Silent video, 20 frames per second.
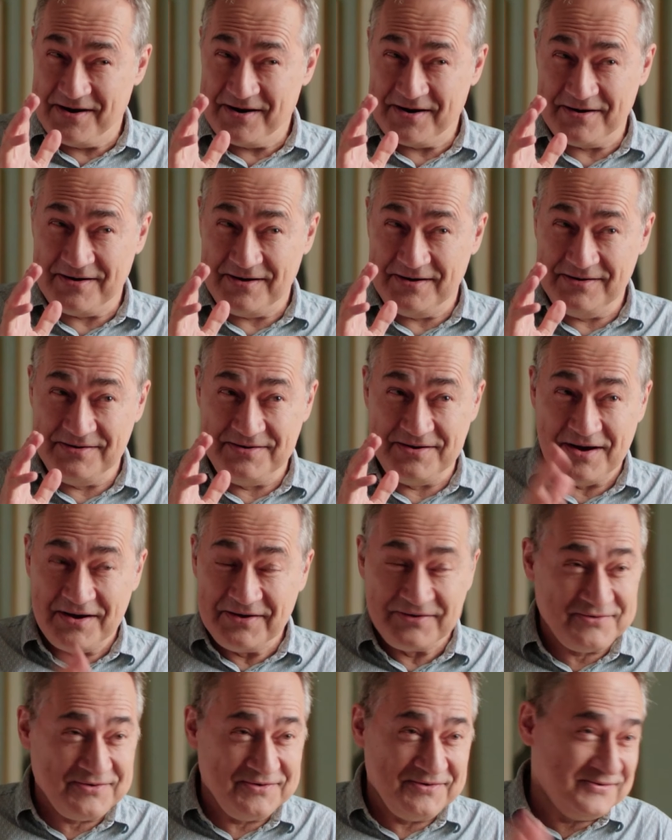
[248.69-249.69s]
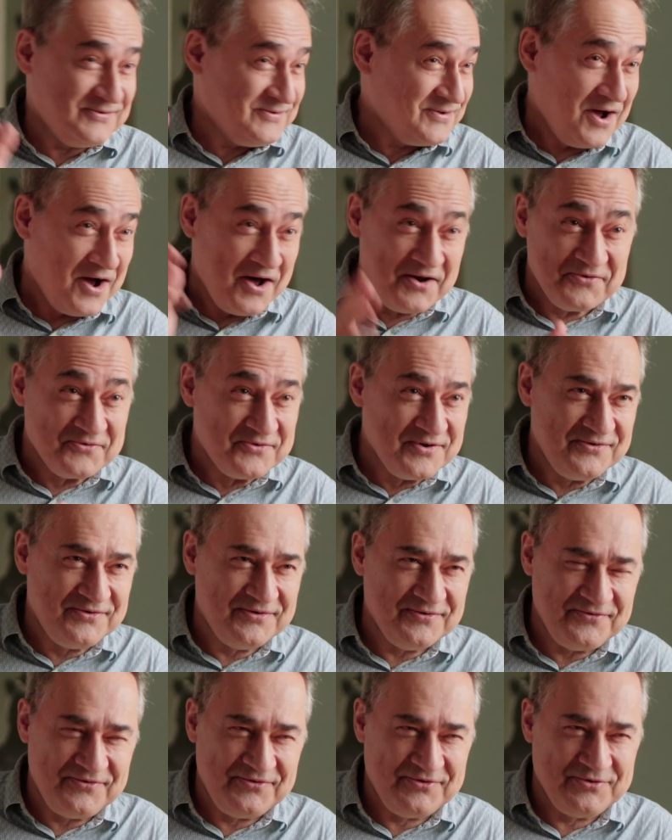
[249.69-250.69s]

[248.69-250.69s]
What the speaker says: are dozens, hundreds of